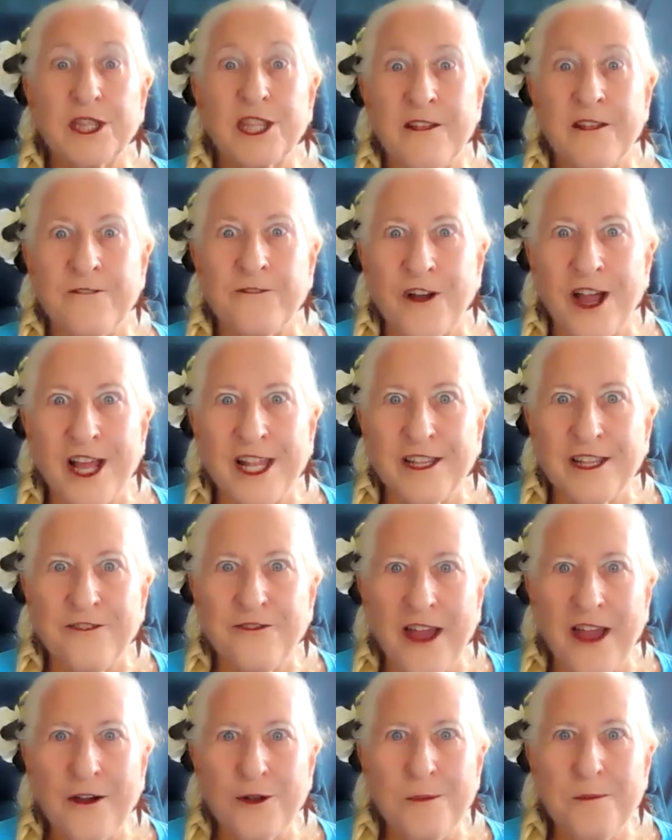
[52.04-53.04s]
but they finally
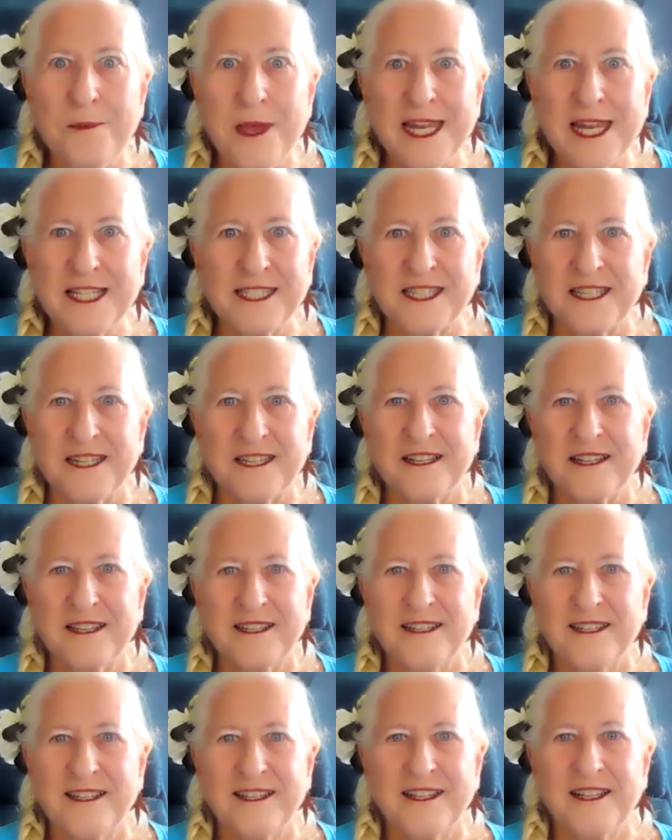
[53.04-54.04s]
found a medicine
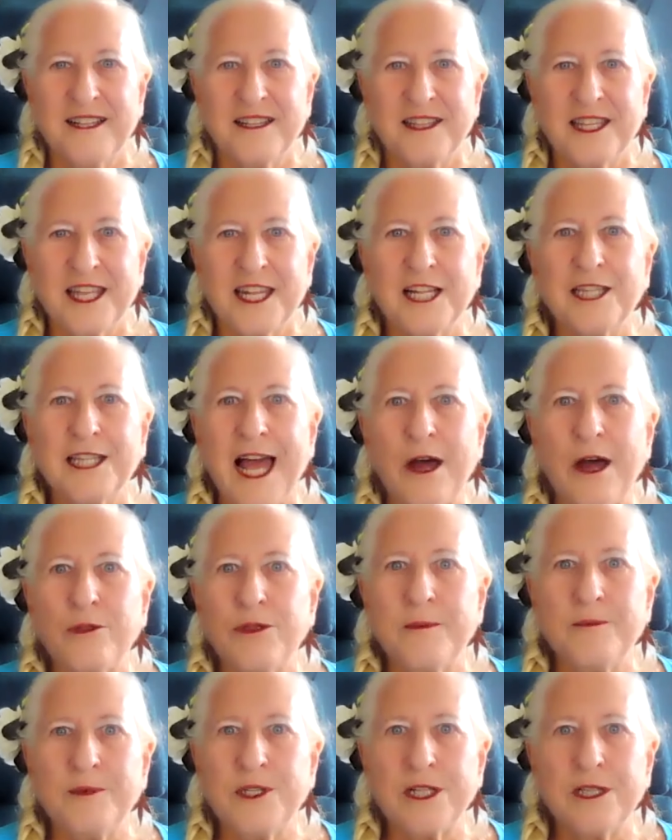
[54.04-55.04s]
that
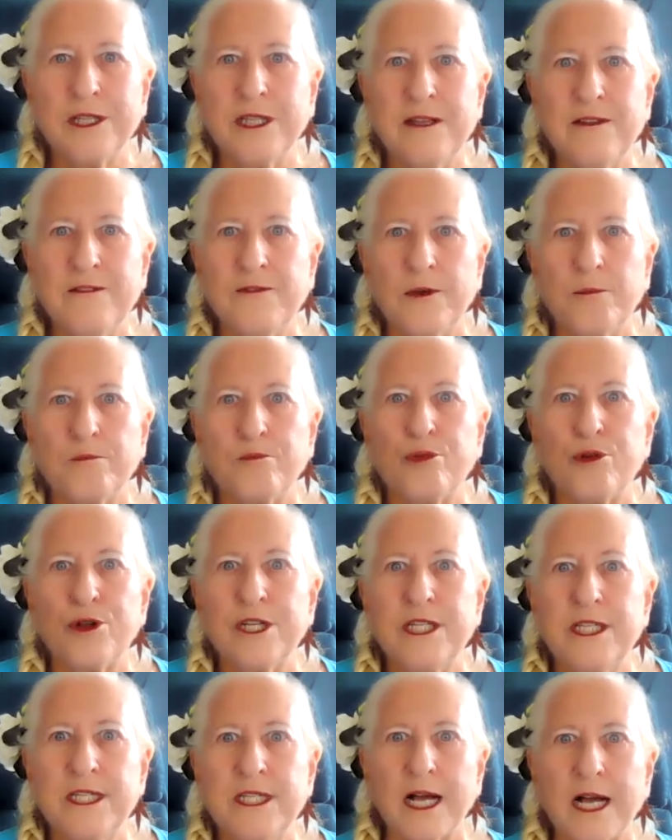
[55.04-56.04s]
allowed them to live
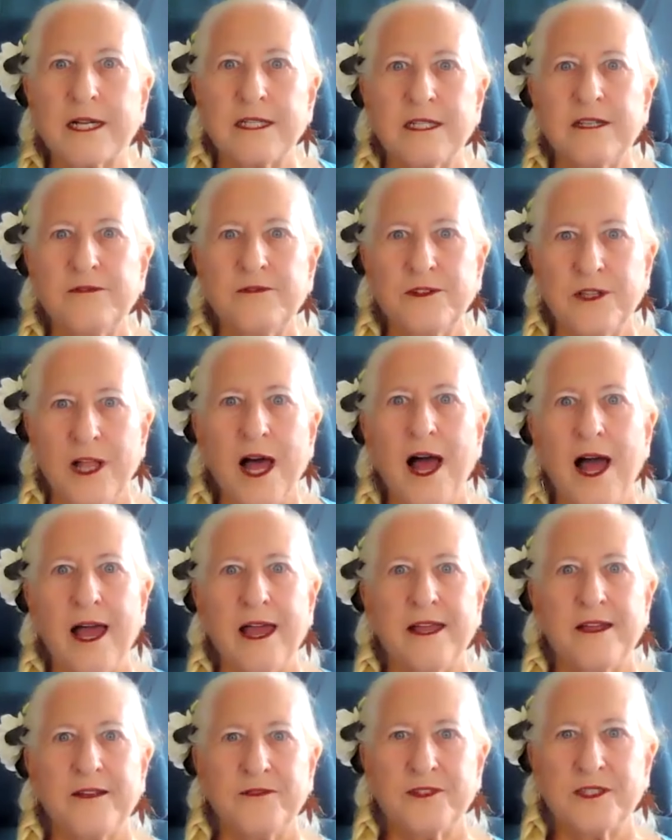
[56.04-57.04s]
productive
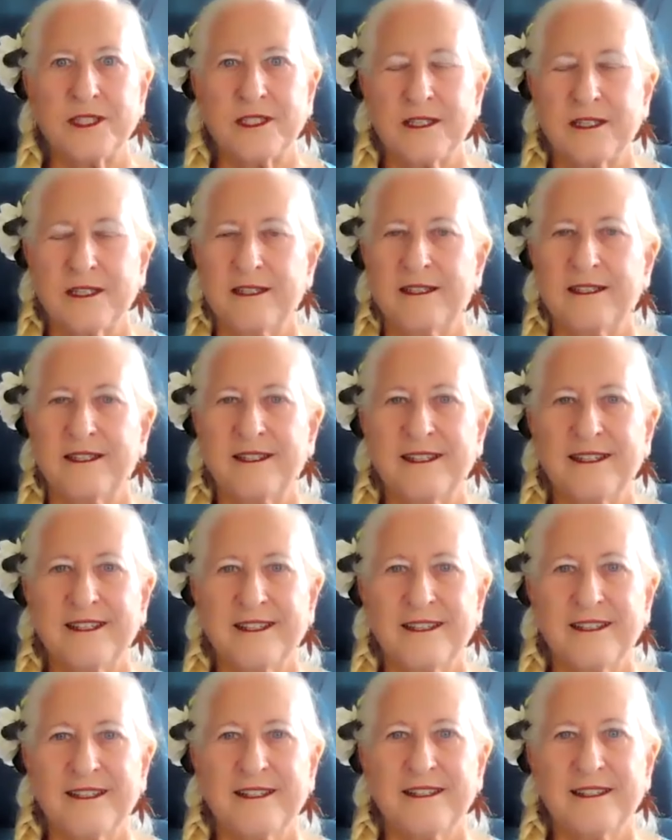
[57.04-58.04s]
lives?
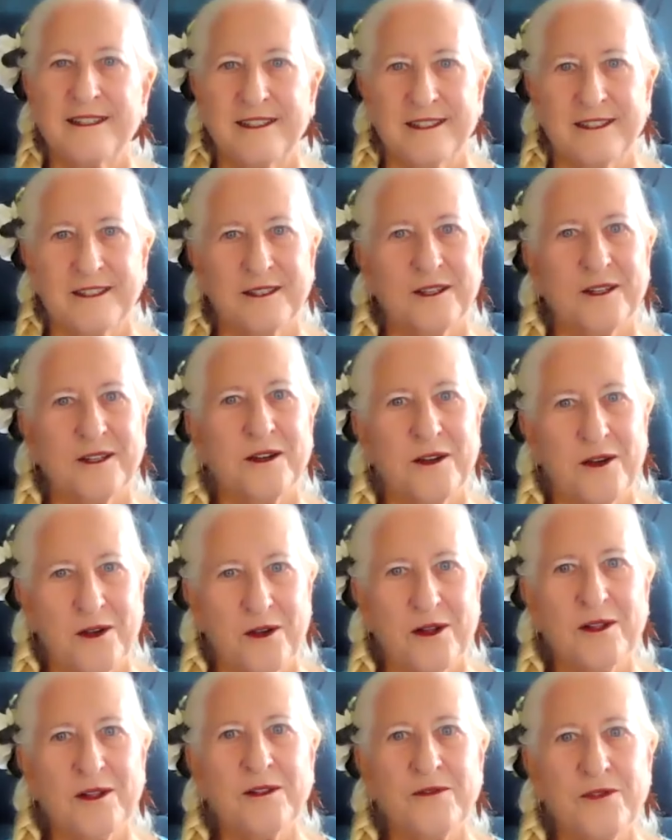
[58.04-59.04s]

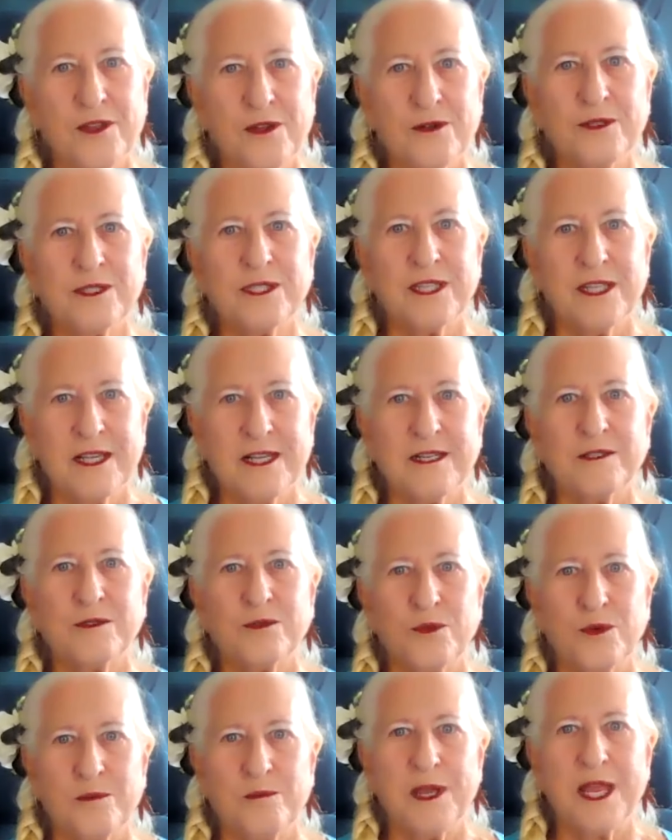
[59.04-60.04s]
All of those
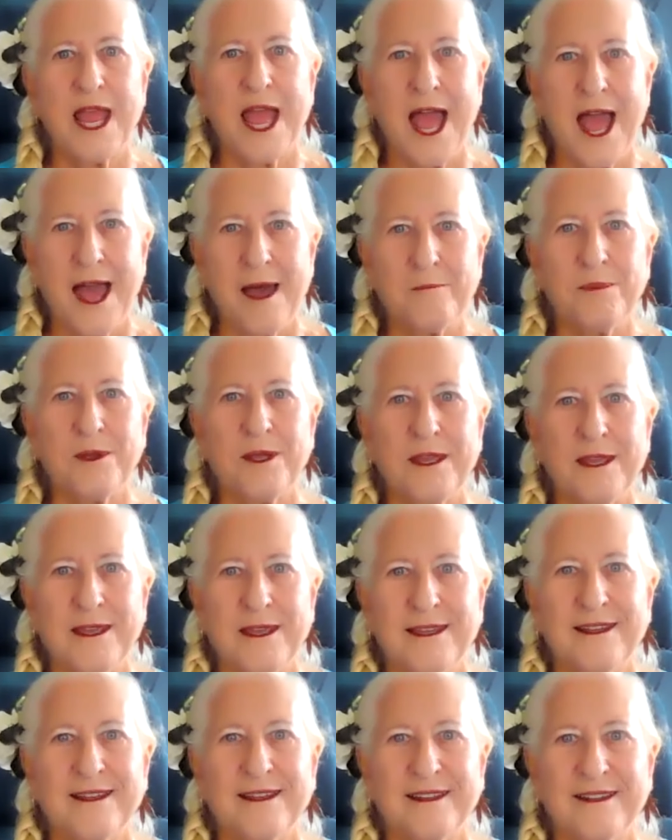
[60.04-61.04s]
things would be
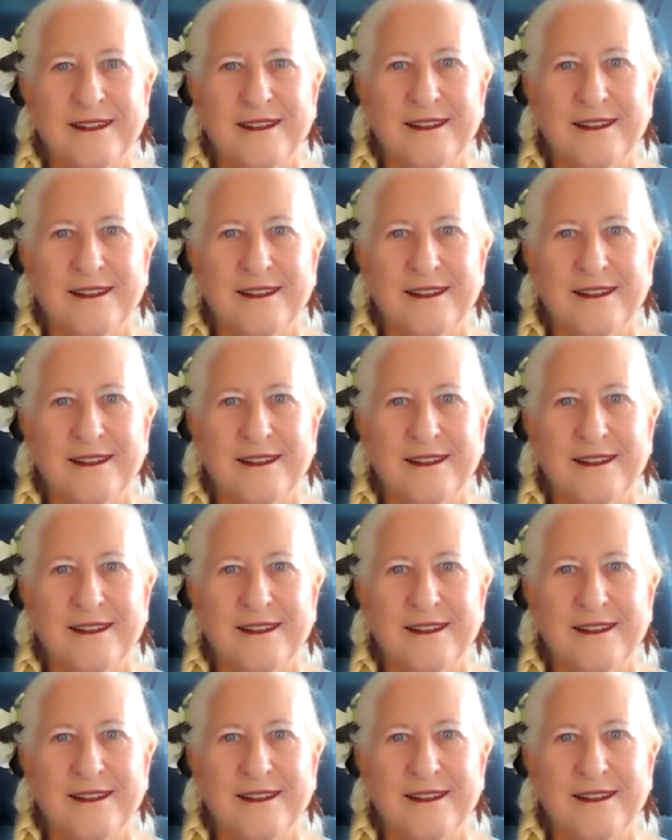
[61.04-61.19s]
happy.